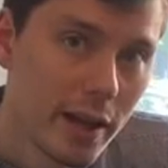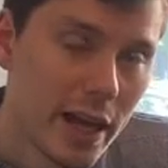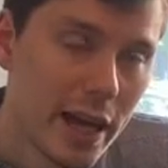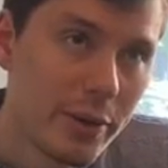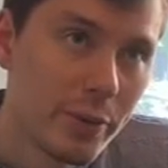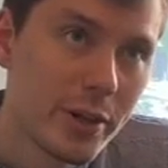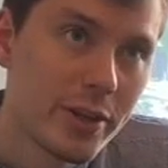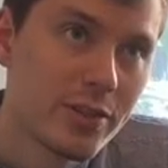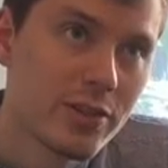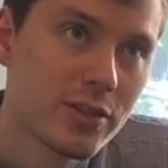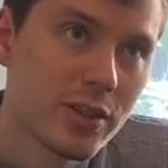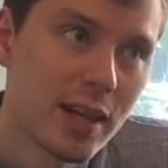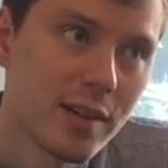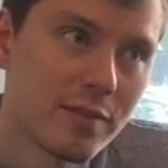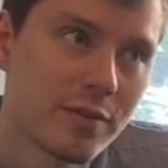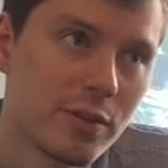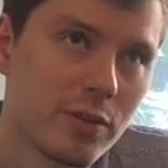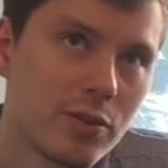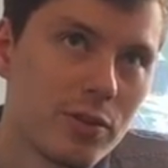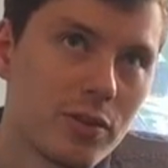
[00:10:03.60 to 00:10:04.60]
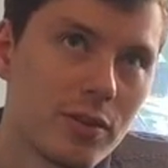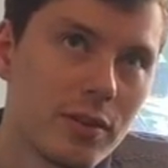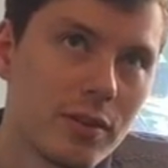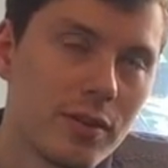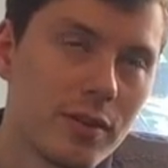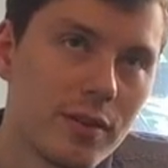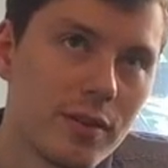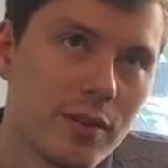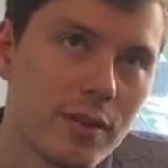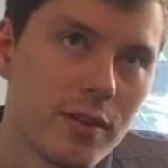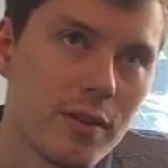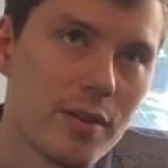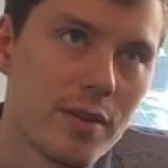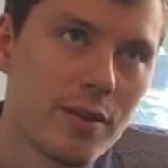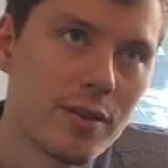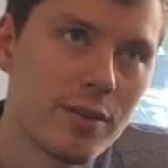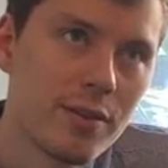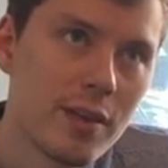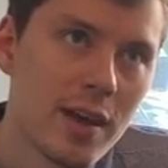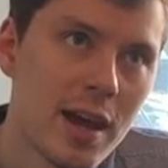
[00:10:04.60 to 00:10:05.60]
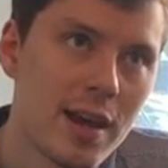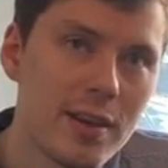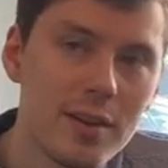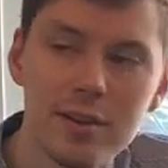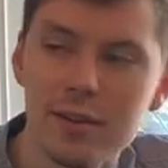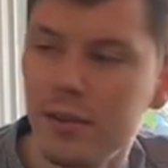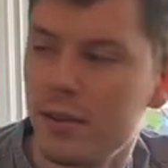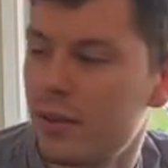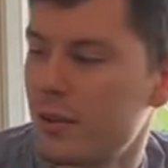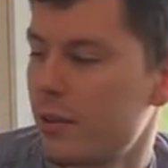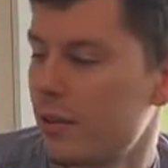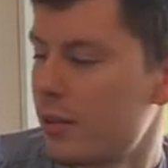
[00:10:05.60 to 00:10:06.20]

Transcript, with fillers: Anyway, Stanford then